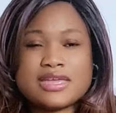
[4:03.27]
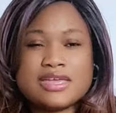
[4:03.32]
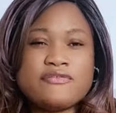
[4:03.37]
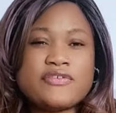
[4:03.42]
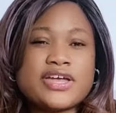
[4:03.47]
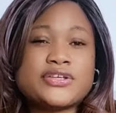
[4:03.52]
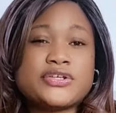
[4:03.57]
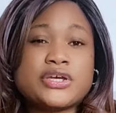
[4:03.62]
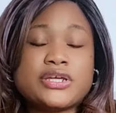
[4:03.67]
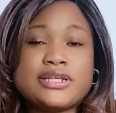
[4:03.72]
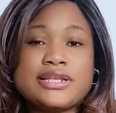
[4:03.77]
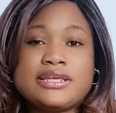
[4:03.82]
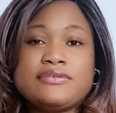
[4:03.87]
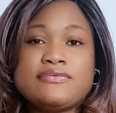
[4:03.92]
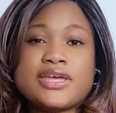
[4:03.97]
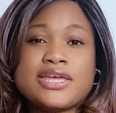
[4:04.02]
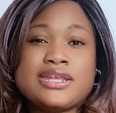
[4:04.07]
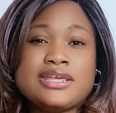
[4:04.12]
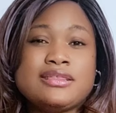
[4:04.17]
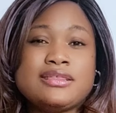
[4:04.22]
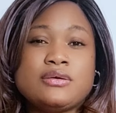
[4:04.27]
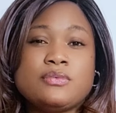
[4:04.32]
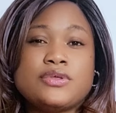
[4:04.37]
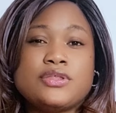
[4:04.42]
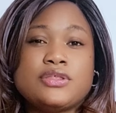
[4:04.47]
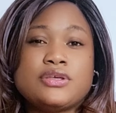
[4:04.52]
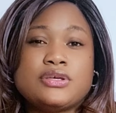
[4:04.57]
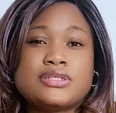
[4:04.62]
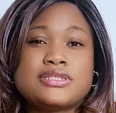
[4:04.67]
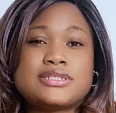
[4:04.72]
If I don't leave anything with
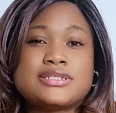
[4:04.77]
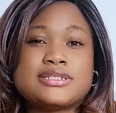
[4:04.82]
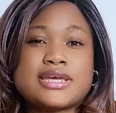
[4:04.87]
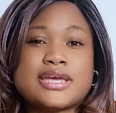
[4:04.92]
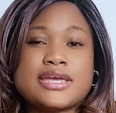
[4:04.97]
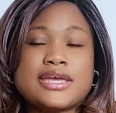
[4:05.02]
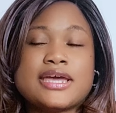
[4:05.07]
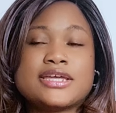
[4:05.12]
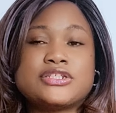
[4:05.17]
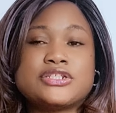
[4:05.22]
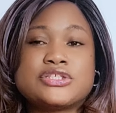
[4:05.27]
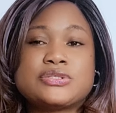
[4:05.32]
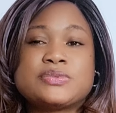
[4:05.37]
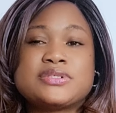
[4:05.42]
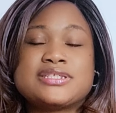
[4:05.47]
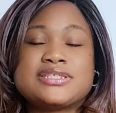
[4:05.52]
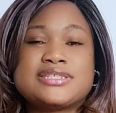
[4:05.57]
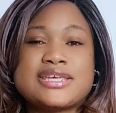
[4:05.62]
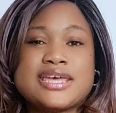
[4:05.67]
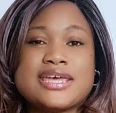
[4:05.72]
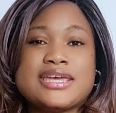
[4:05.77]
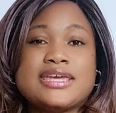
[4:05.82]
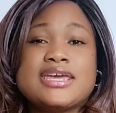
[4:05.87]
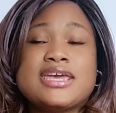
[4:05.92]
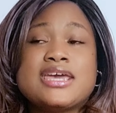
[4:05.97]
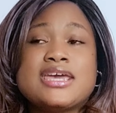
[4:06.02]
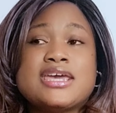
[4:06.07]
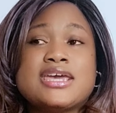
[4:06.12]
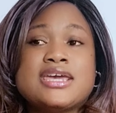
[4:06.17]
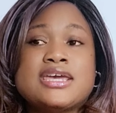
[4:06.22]
you today, I just want to say,
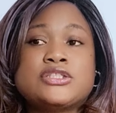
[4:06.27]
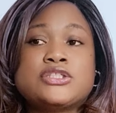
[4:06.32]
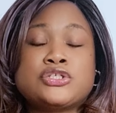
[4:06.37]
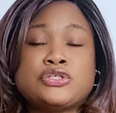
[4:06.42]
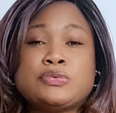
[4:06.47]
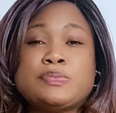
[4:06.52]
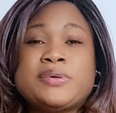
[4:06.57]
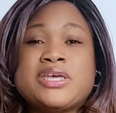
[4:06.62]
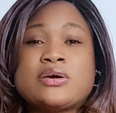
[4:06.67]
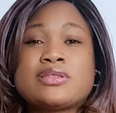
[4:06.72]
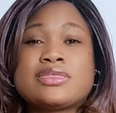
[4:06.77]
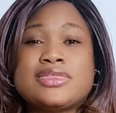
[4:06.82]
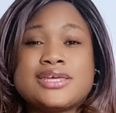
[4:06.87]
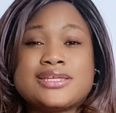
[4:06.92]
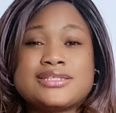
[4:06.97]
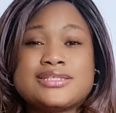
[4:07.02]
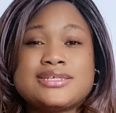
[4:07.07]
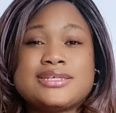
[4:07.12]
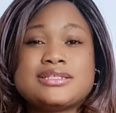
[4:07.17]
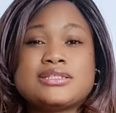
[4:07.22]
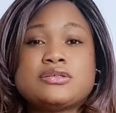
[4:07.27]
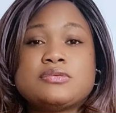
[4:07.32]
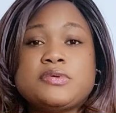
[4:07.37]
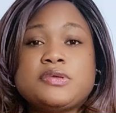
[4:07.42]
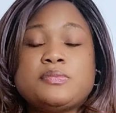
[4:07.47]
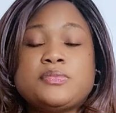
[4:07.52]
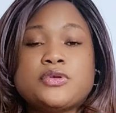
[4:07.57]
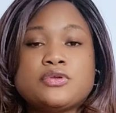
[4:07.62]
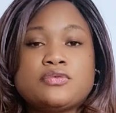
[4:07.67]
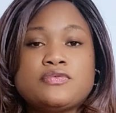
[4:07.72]
to be authentic, to be
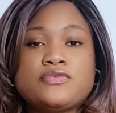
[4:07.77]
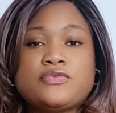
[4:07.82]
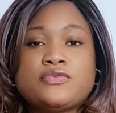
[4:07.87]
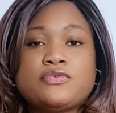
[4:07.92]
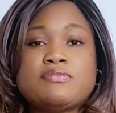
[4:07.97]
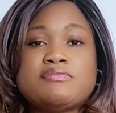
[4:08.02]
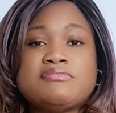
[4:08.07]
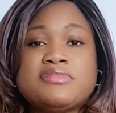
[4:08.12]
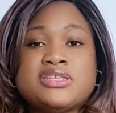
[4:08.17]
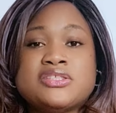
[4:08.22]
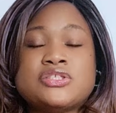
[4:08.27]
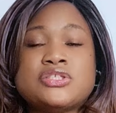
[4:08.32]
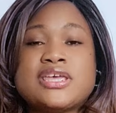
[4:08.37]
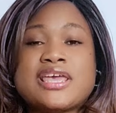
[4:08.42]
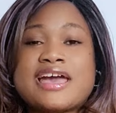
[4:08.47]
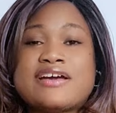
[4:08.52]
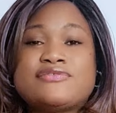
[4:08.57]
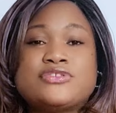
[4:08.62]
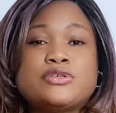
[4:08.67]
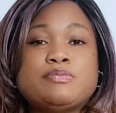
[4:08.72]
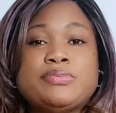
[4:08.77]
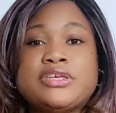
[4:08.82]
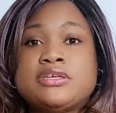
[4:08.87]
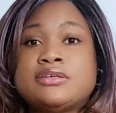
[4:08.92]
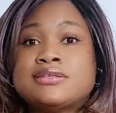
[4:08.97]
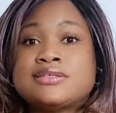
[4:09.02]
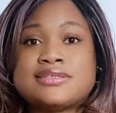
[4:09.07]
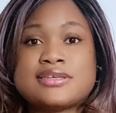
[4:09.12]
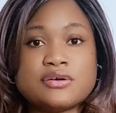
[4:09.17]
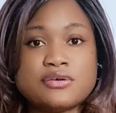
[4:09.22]
beautiful means you have to be
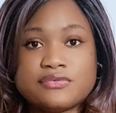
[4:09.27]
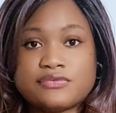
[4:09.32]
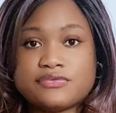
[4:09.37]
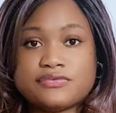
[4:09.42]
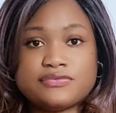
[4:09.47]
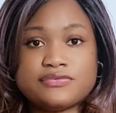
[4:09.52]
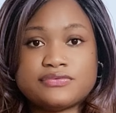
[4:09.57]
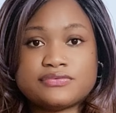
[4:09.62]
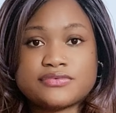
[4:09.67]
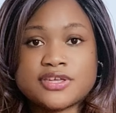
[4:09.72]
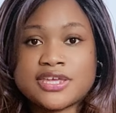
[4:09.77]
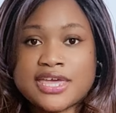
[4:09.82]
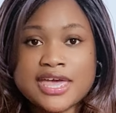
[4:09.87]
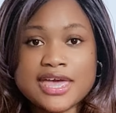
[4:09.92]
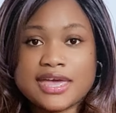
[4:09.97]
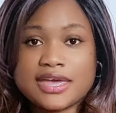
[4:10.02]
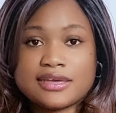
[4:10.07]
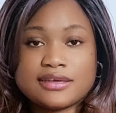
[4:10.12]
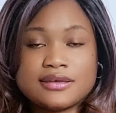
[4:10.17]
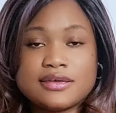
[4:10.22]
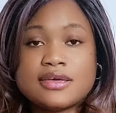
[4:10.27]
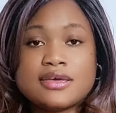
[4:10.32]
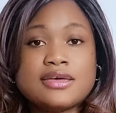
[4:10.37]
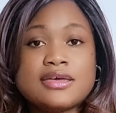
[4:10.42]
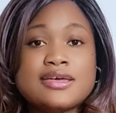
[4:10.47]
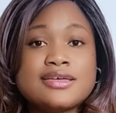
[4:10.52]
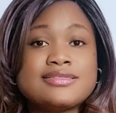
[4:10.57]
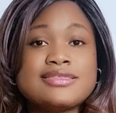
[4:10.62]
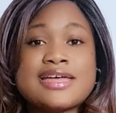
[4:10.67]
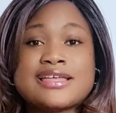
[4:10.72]
yourself, okay?
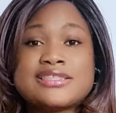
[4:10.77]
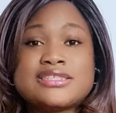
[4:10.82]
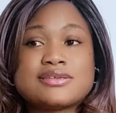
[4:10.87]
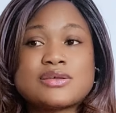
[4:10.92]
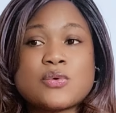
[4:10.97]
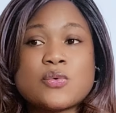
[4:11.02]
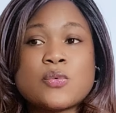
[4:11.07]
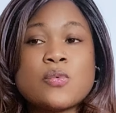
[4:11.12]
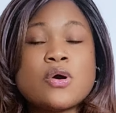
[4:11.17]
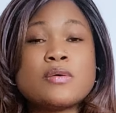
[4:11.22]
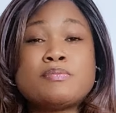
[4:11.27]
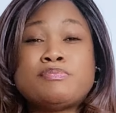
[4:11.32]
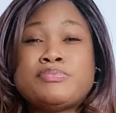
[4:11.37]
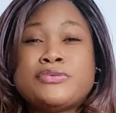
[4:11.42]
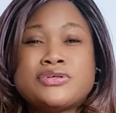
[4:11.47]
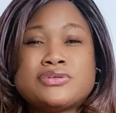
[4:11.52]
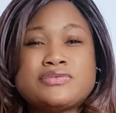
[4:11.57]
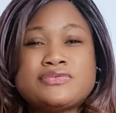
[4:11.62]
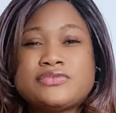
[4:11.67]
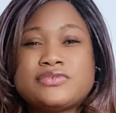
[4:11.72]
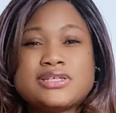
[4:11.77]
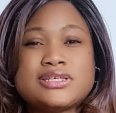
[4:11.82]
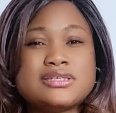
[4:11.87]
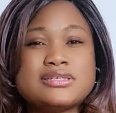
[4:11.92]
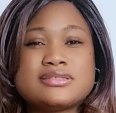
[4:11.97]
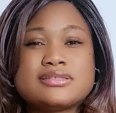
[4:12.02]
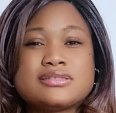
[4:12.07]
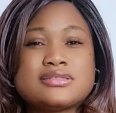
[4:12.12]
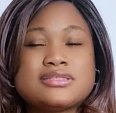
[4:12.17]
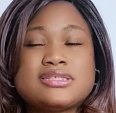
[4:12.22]
That's what beautiful
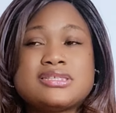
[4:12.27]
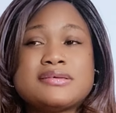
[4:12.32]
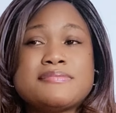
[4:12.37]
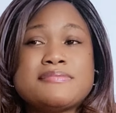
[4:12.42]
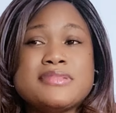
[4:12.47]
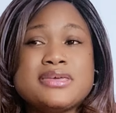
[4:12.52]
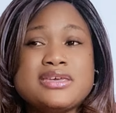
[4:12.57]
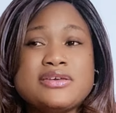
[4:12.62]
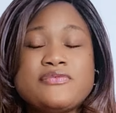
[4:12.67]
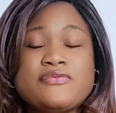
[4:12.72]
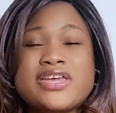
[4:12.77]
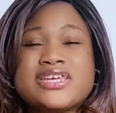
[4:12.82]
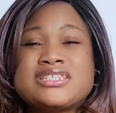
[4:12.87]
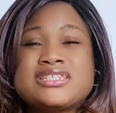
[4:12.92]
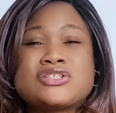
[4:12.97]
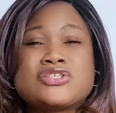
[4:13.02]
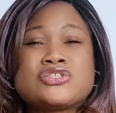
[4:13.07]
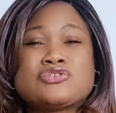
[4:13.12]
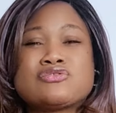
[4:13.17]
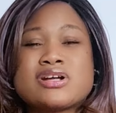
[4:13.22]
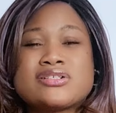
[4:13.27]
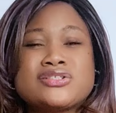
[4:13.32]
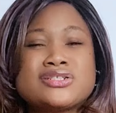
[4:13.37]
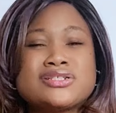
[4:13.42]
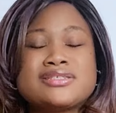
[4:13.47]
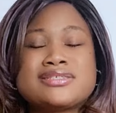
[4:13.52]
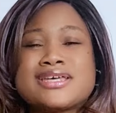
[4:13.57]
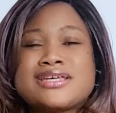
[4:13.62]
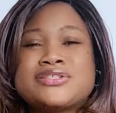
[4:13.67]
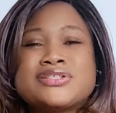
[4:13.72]
is. To me, faceless
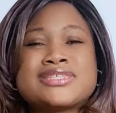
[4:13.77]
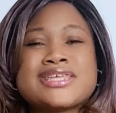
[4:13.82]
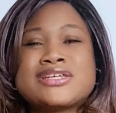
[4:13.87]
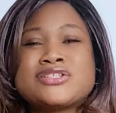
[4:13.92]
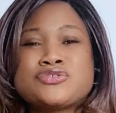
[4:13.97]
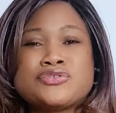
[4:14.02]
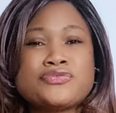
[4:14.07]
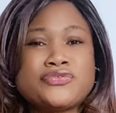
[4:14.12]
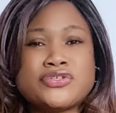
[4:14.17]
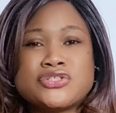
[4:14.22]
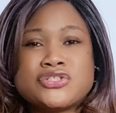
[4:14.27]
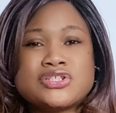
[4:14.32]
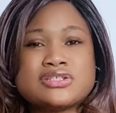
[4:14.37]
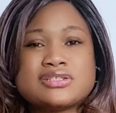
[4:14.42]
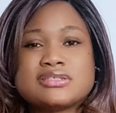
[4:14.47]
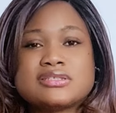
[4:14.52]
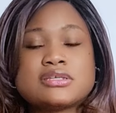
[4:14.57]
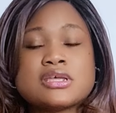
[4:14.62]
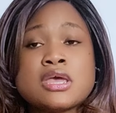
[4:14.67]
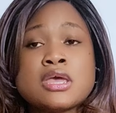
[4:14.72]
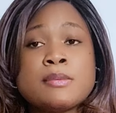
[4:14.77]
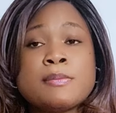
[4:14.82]
structures are just extra features.